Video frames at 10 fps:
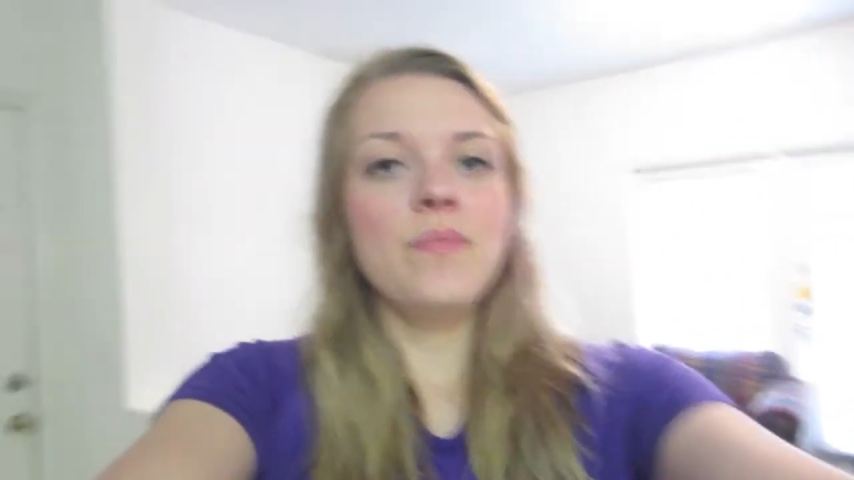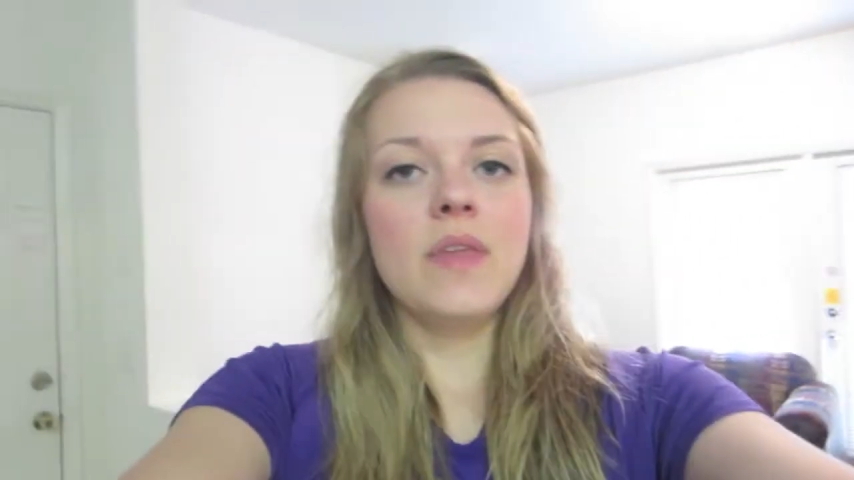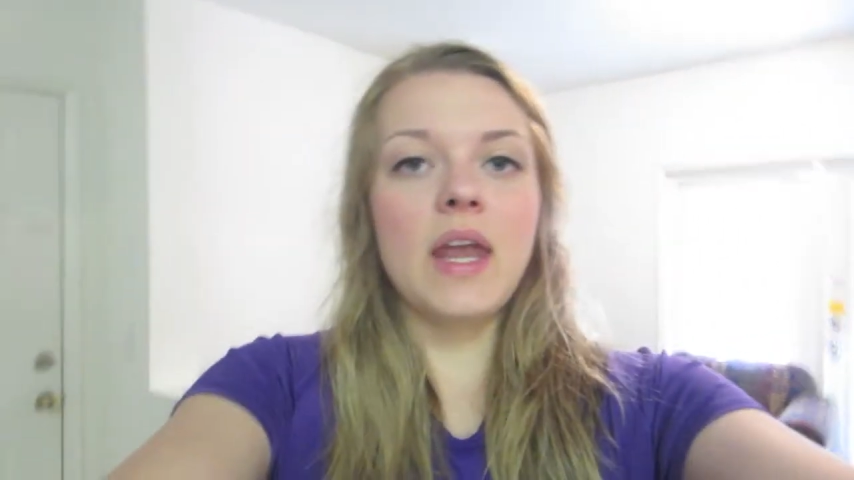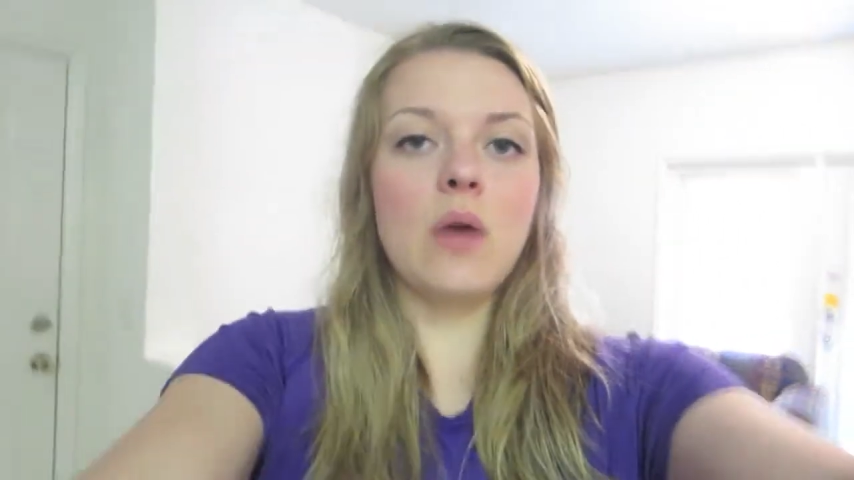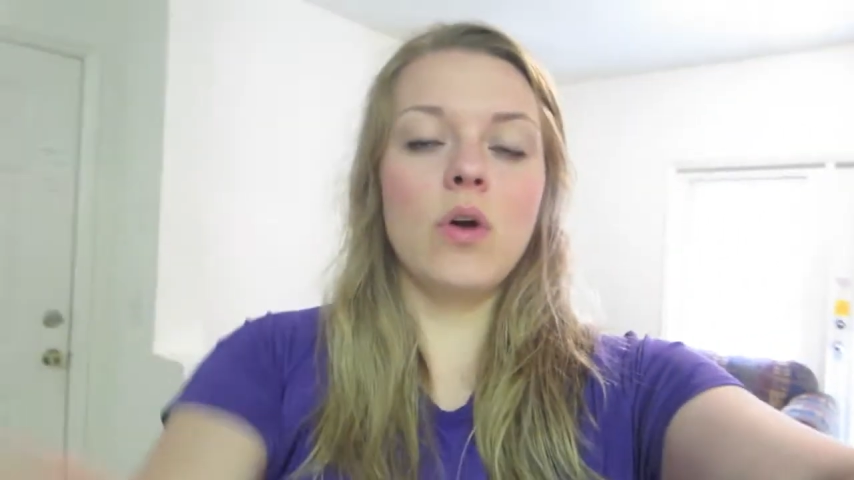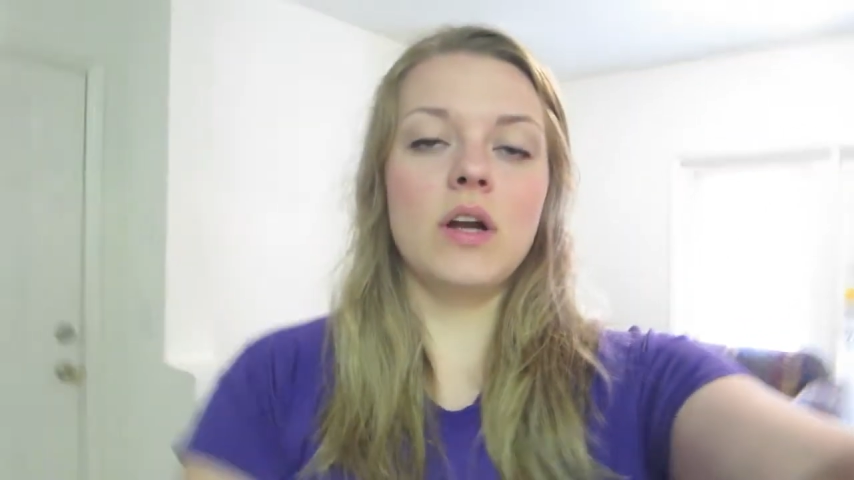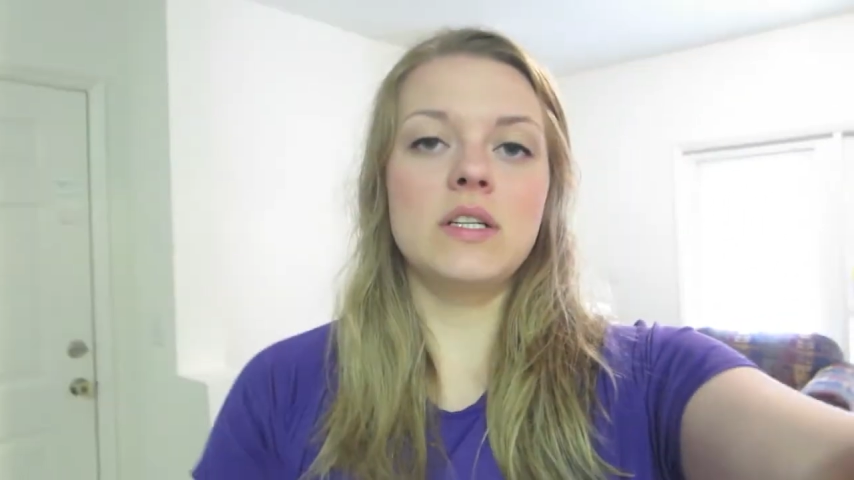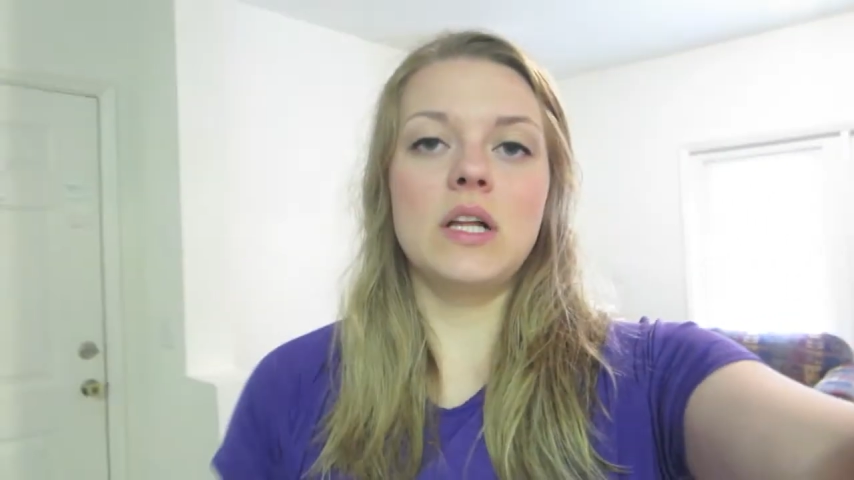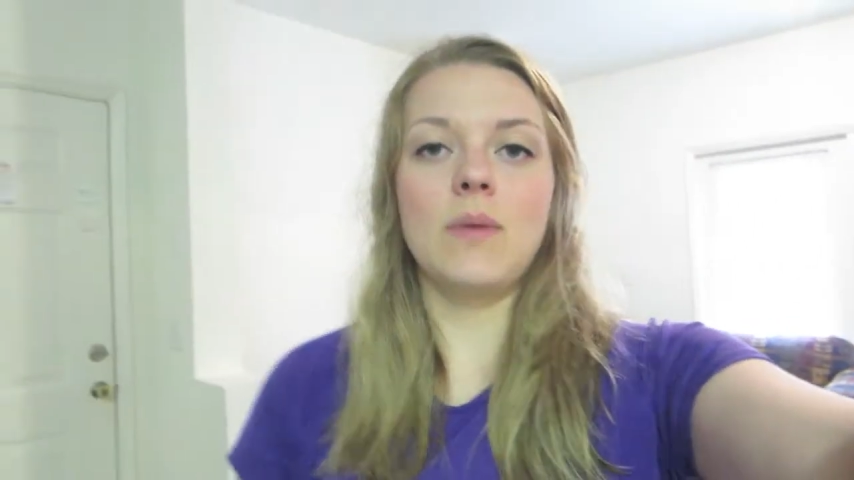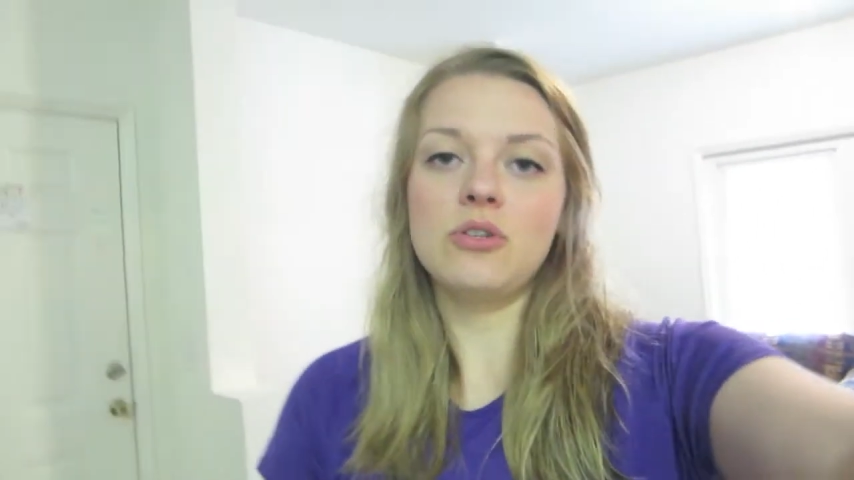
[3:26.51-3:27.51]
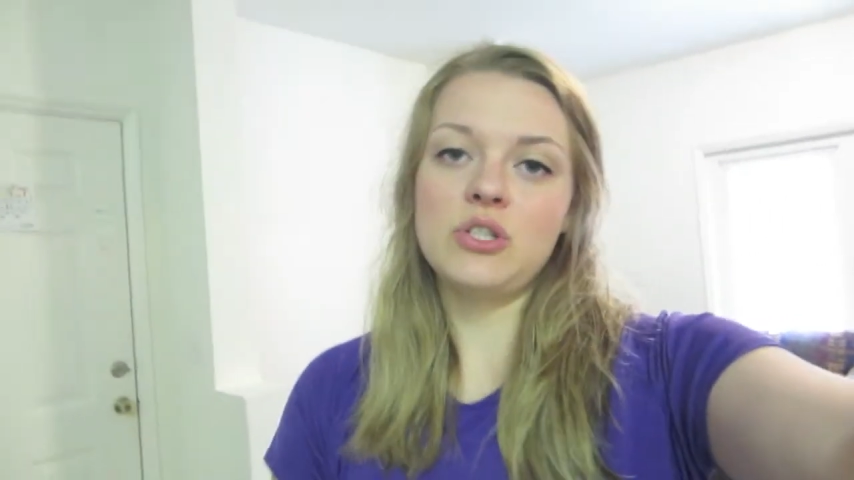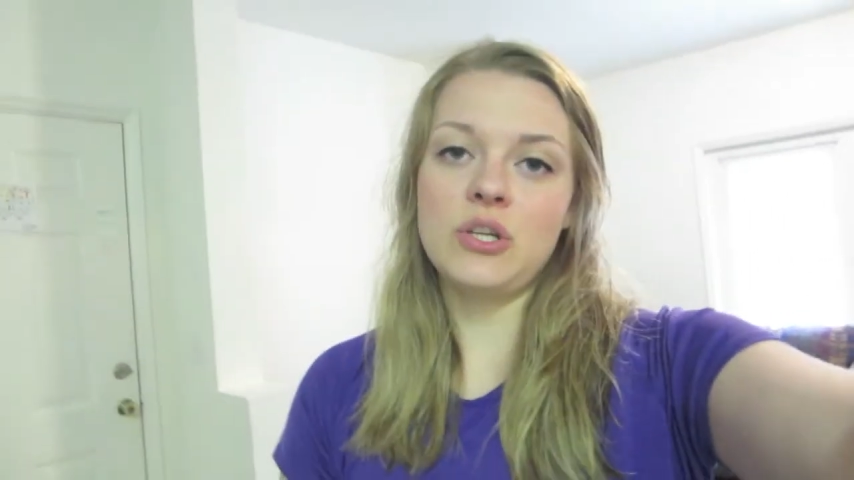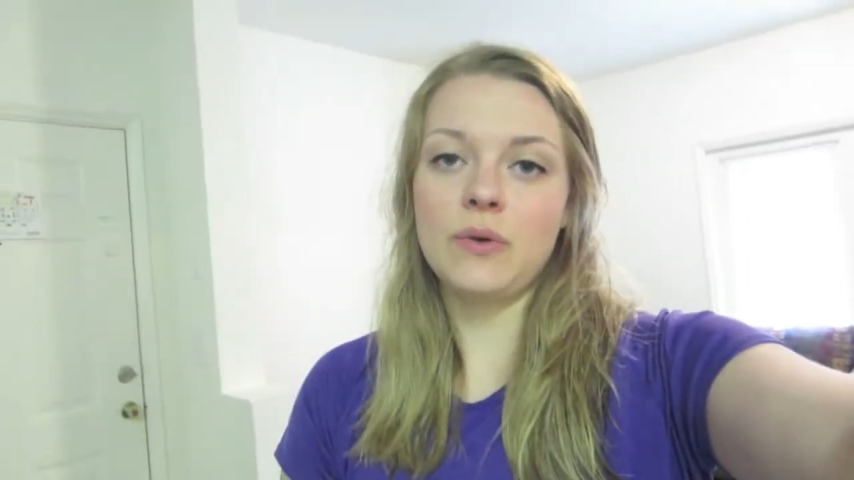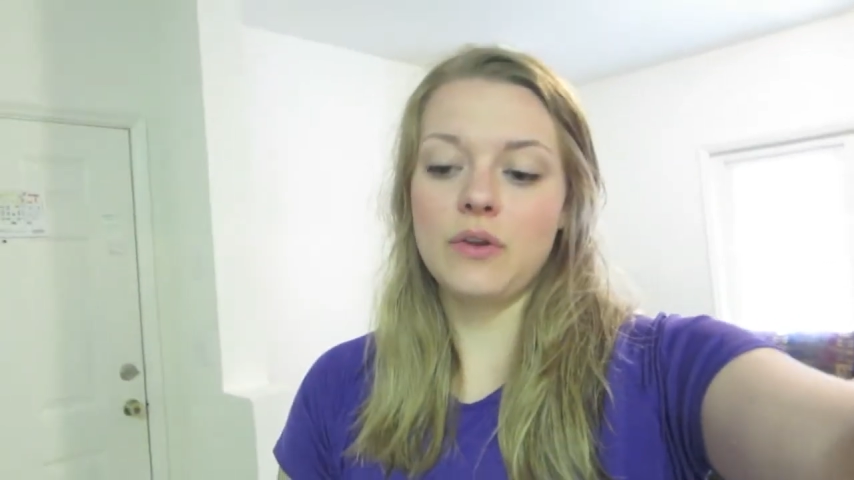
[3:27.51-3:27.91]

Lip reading: and I work till about 2 or